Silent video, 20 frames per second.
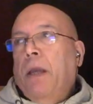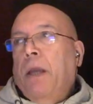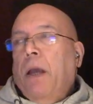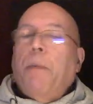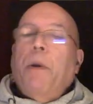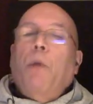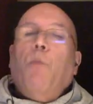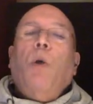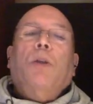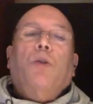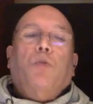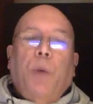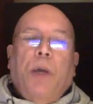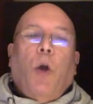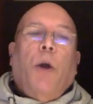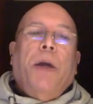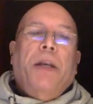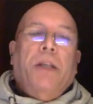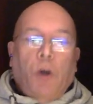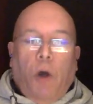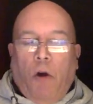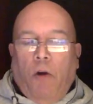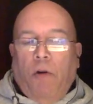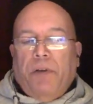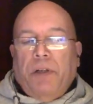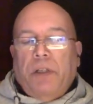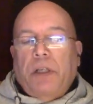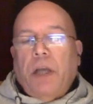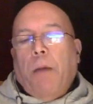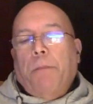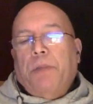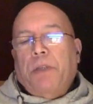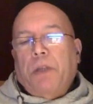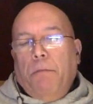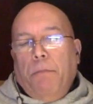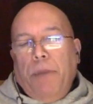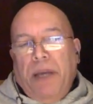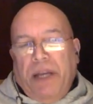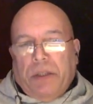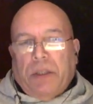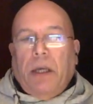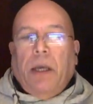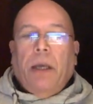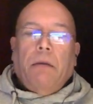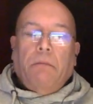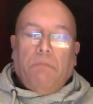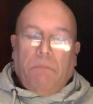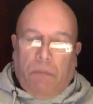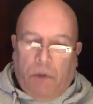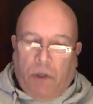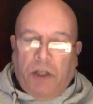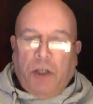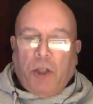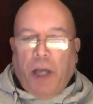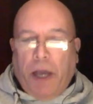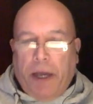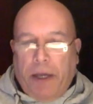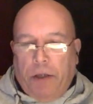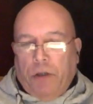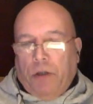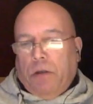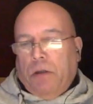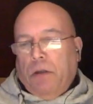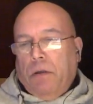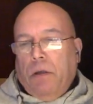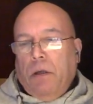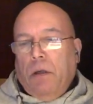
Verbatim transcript: I mean, once we got into overdubs and mixing, it changed.